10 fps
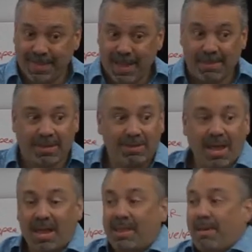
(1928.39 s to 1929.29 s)
I'm like, you
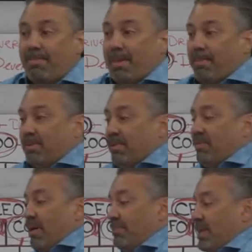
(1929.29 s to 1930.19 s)
got to let people do
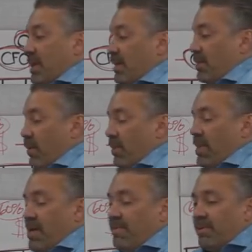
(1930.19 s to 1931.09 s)
something at a lower
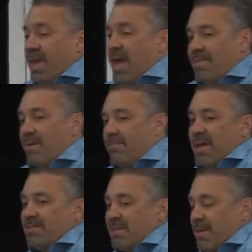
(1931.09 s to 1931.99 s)
level. Yeah, they'll
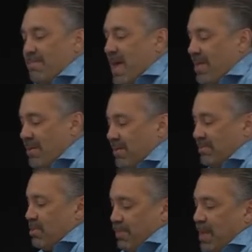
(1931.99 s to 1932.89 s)
mess up. Yeah, they'll
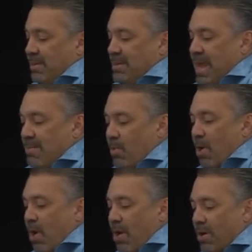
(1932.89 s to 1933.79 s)
spell a name
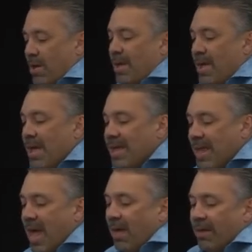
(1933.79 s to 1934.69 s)
wrong.
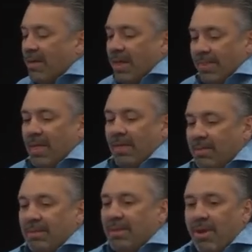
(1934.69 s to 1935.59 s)
Yeah,
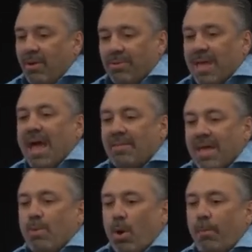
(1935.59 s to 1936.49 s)

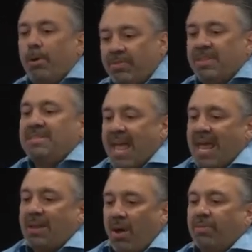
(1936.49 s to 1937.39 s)
they won't put the
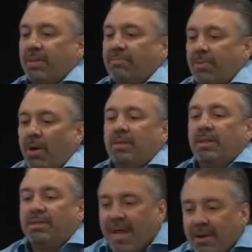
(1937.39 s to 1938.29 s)
date on the
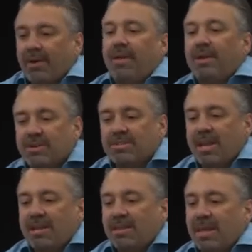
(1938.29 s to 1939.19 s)
letter that you're
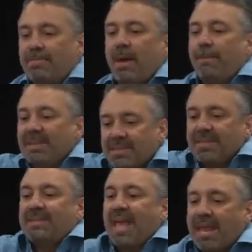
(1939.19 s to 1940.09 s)
sending them. They'll miss the
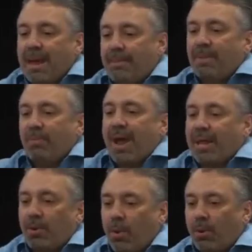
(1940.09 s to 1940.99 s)
date up in the right
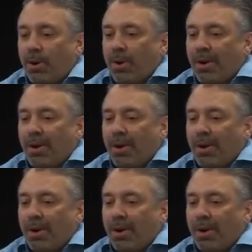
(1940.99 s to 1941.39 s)
corner.